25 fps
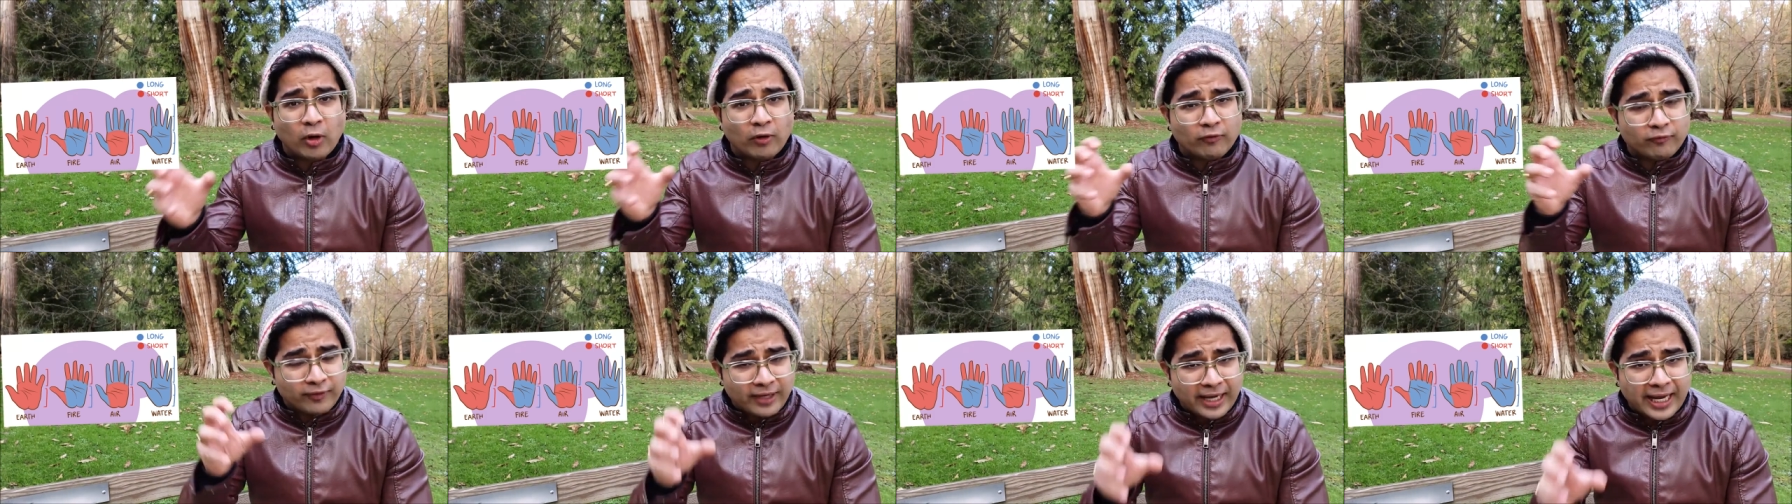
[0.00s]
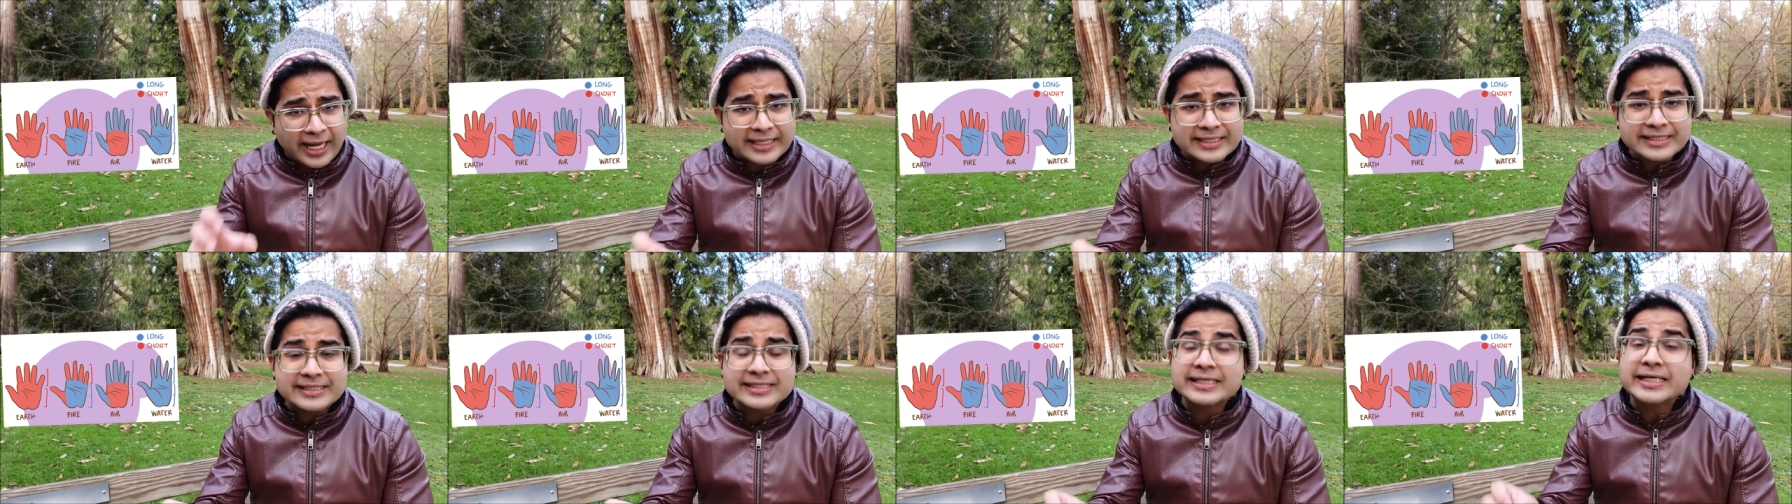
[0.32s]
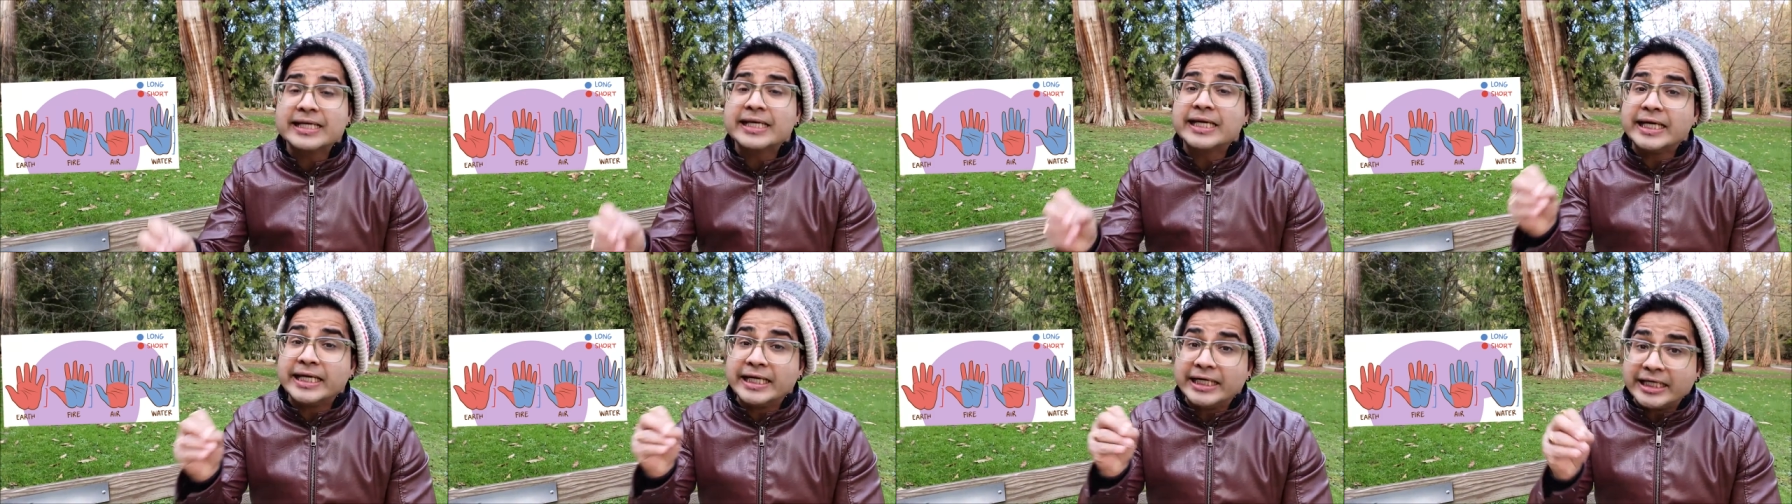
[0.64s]
of hands
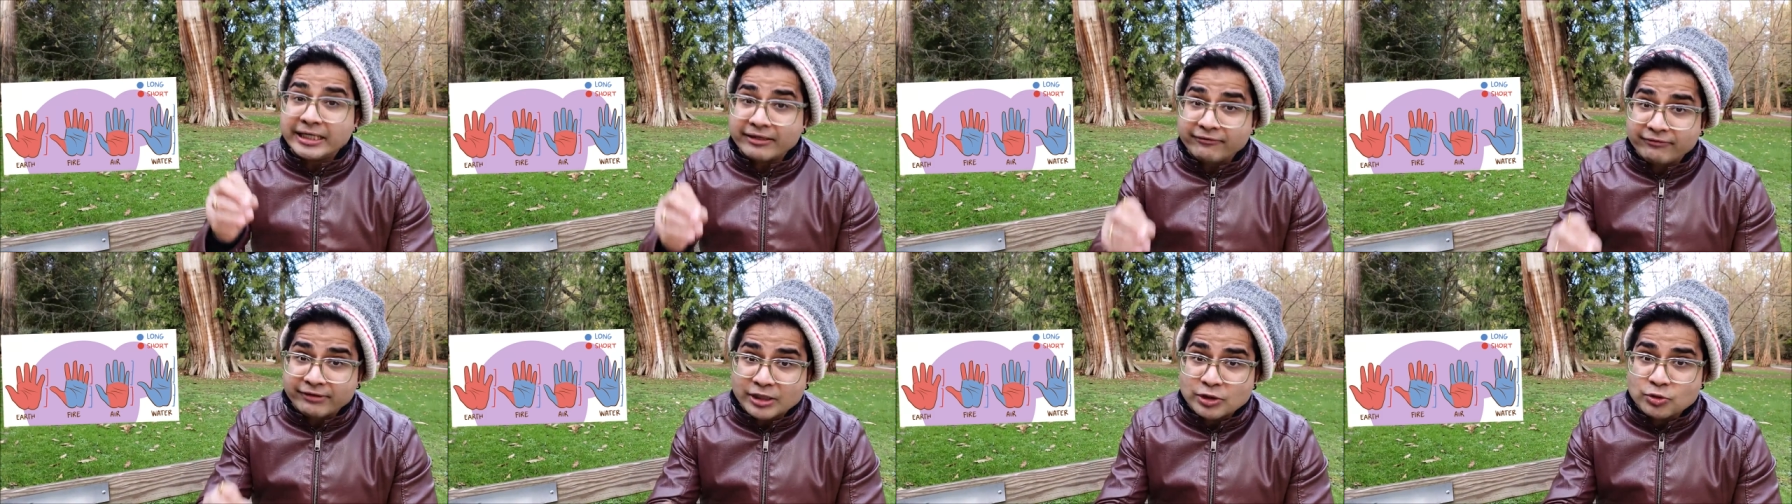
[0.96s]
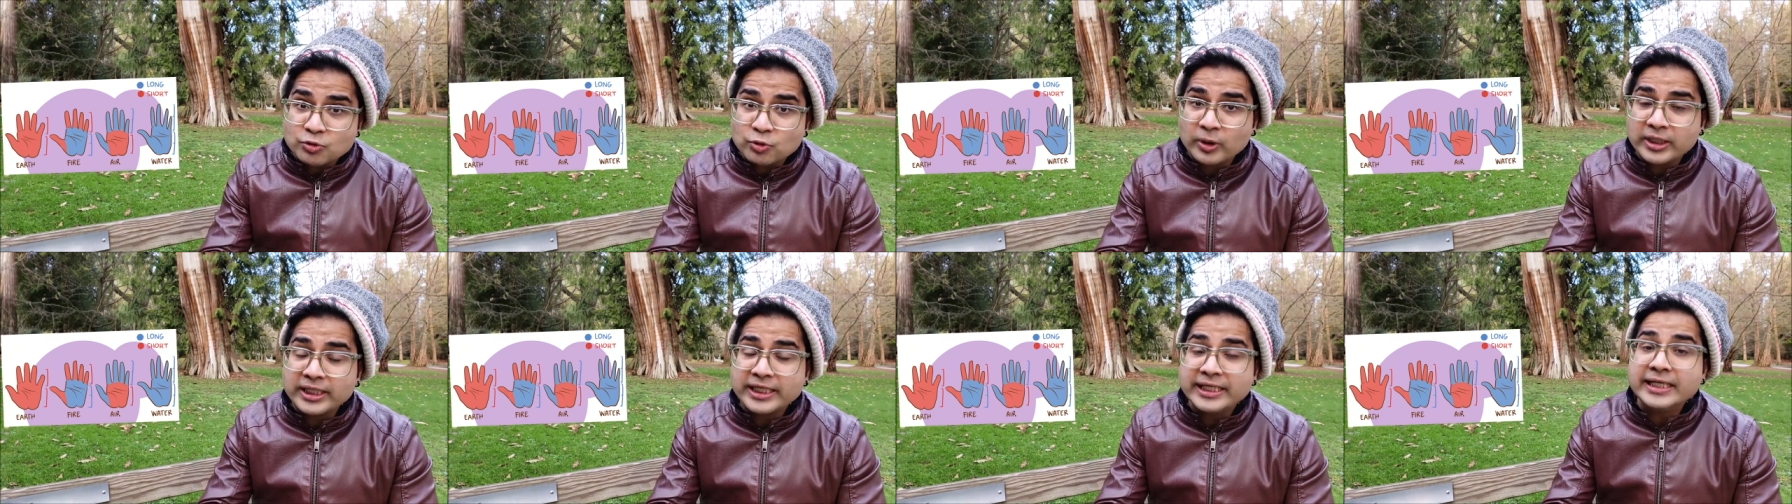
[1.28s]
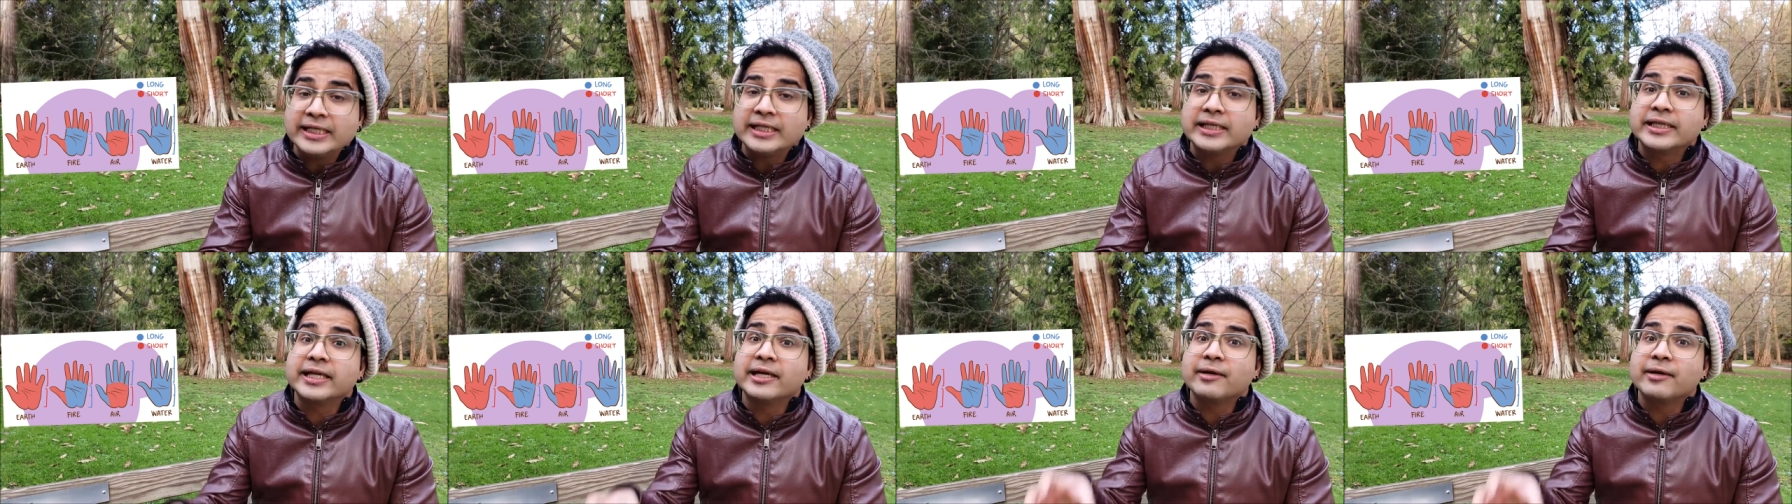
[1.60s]
individually,